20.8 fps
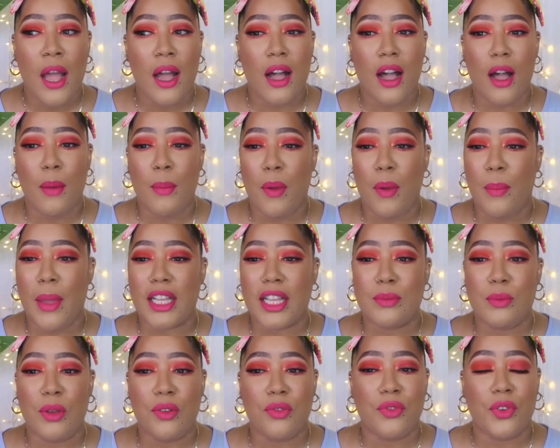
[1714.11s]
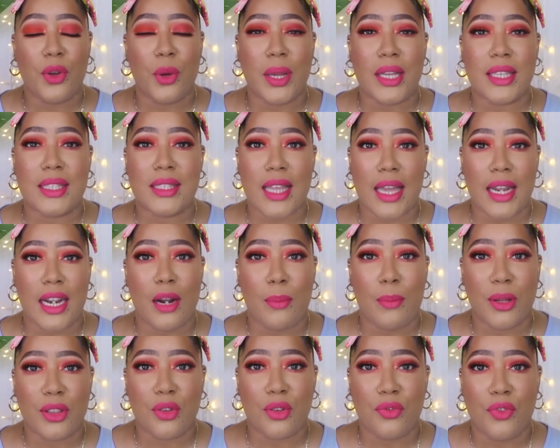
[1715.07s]
um, it makes me feel excited
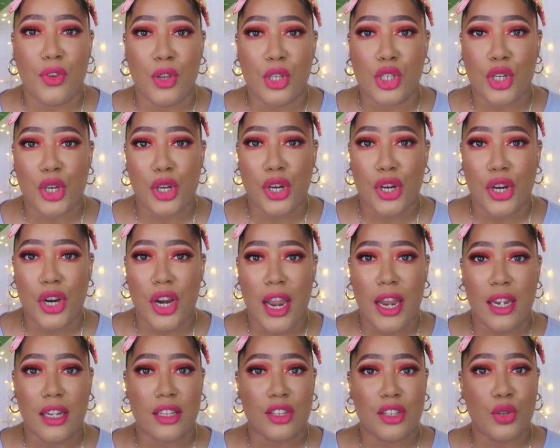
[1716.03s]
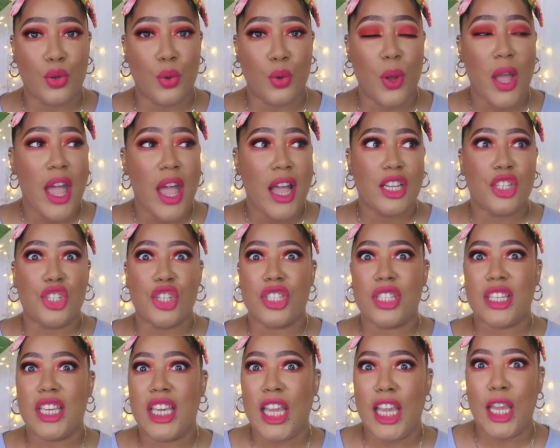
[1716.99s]
about the future and to
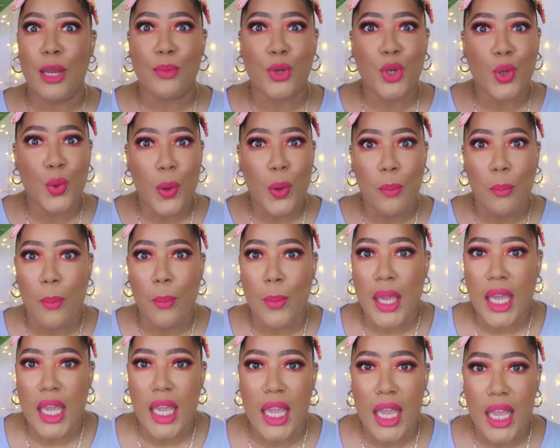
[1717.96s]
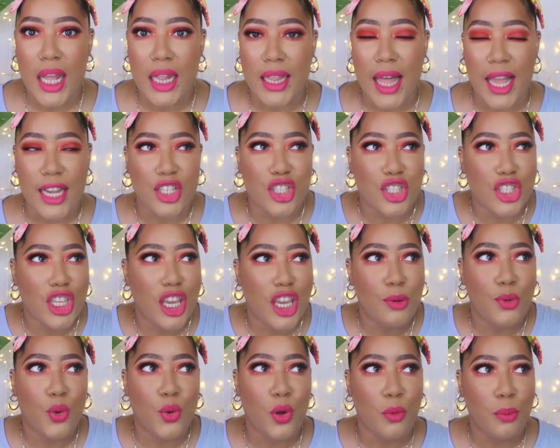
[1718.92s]
just keep doing me like just
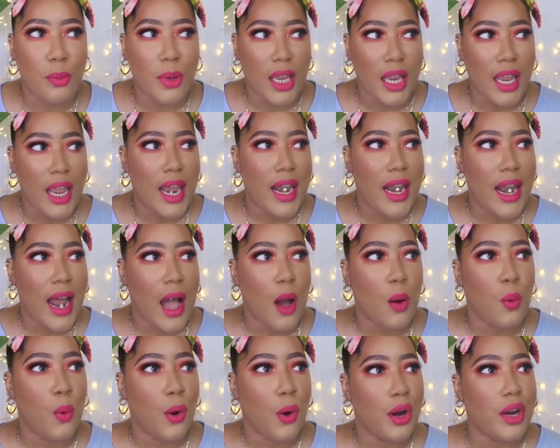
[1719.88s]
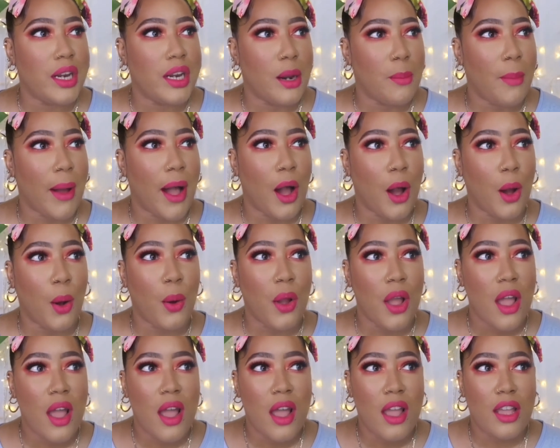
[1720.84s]
keep doing me and not worrying about
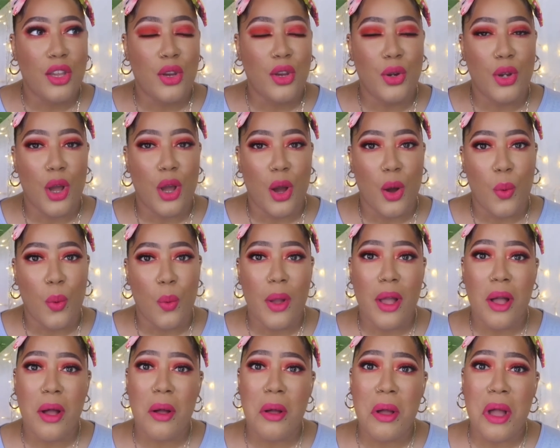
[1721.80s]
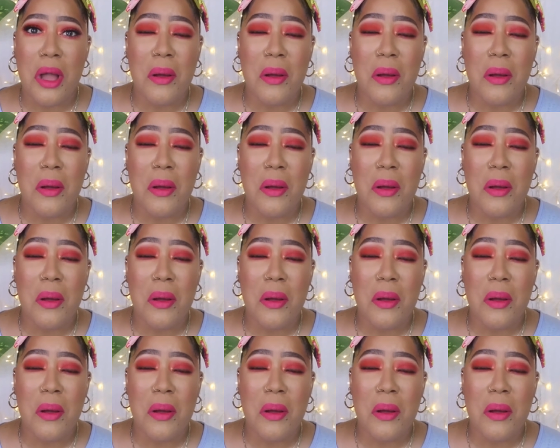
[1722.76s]
you know well